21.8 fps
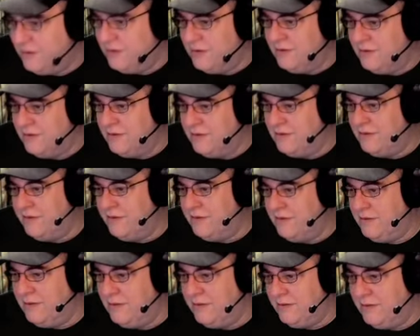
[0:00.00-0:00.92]

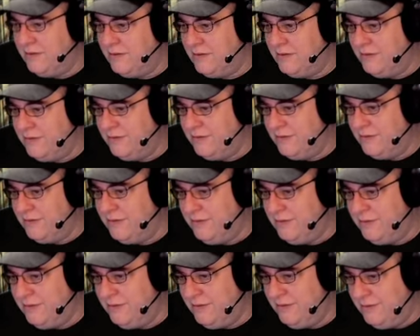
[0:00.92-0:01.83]

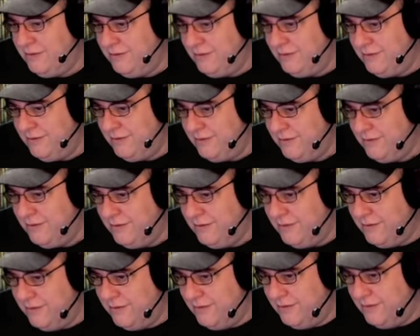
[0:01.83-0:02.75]

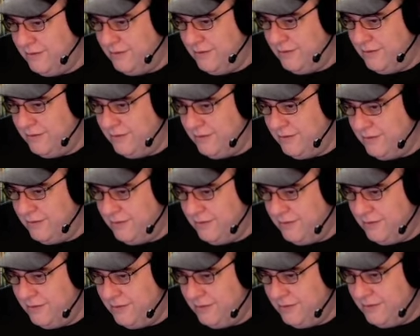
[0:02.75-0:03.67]

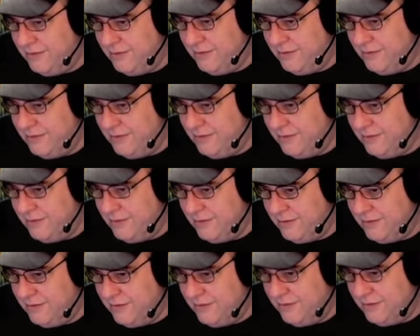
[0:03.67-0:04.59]

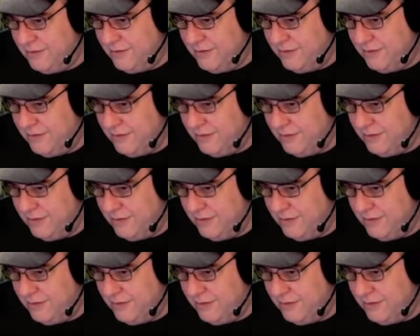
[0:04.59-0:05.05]
No one is speaking in this clip.